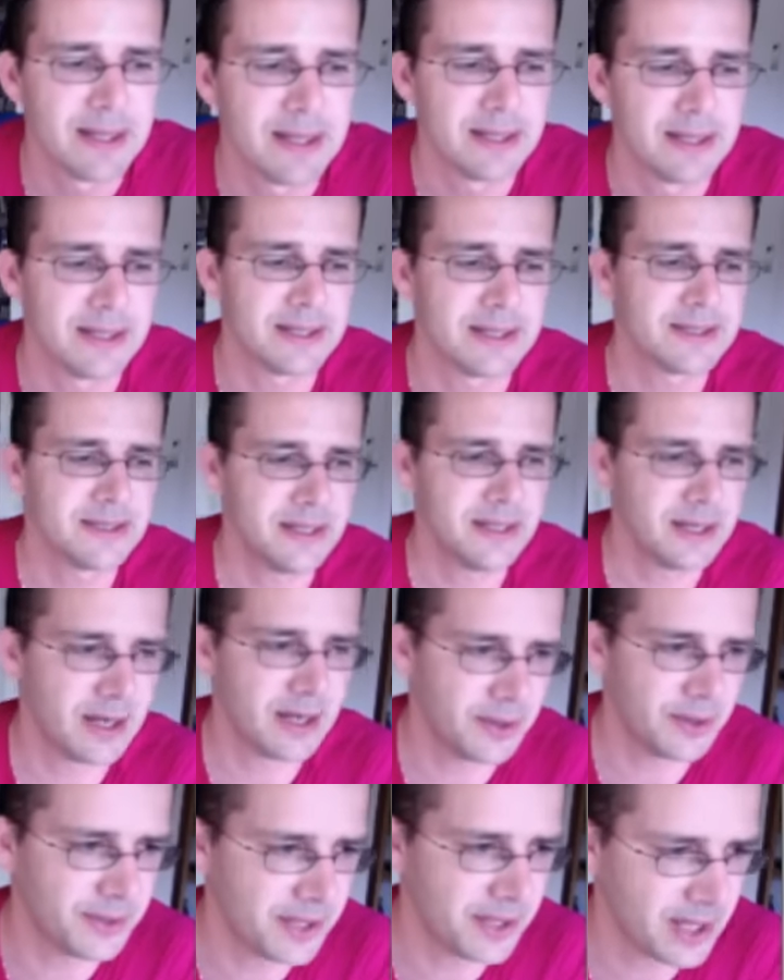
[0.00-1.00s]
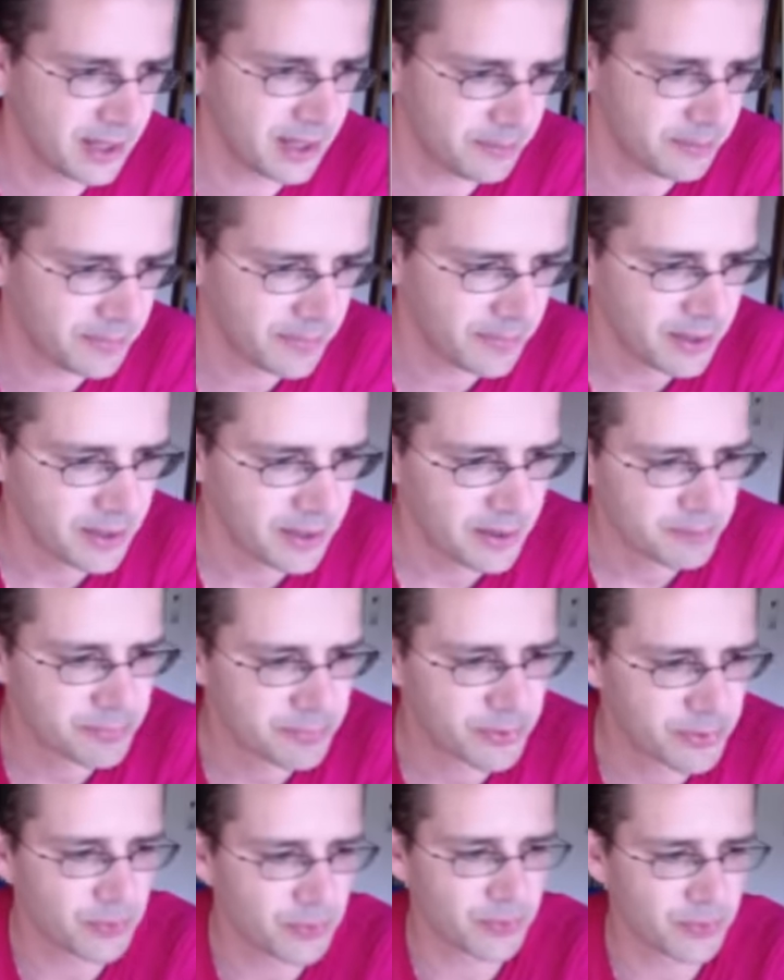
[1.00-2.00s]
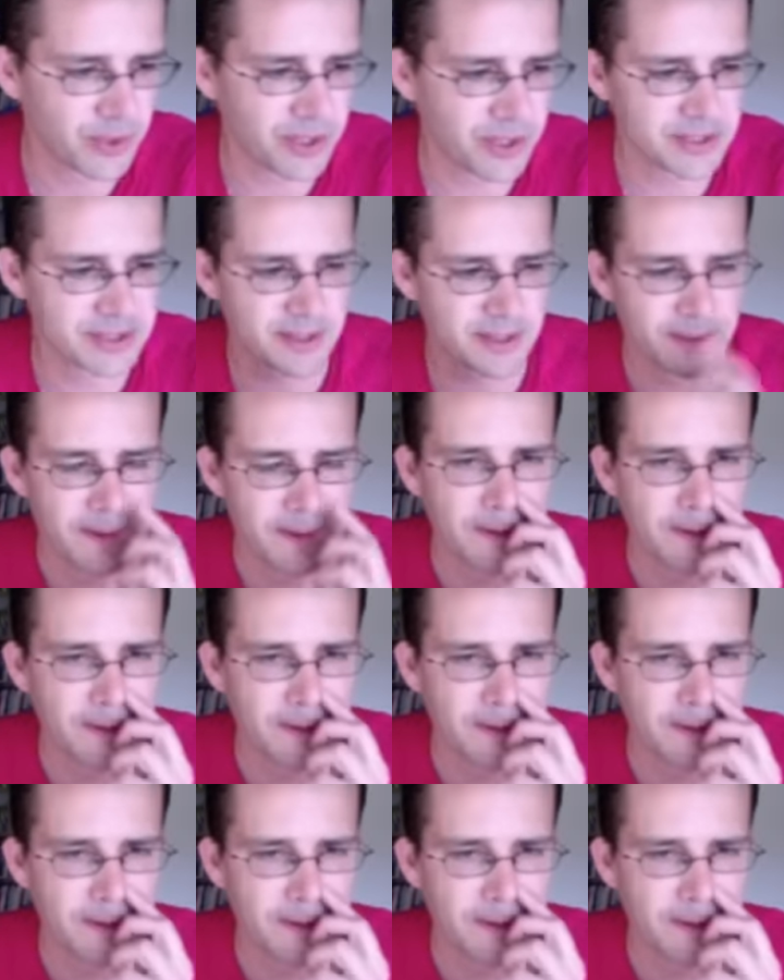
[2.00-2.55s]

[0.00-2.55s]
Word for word: Let's see how the game progressed.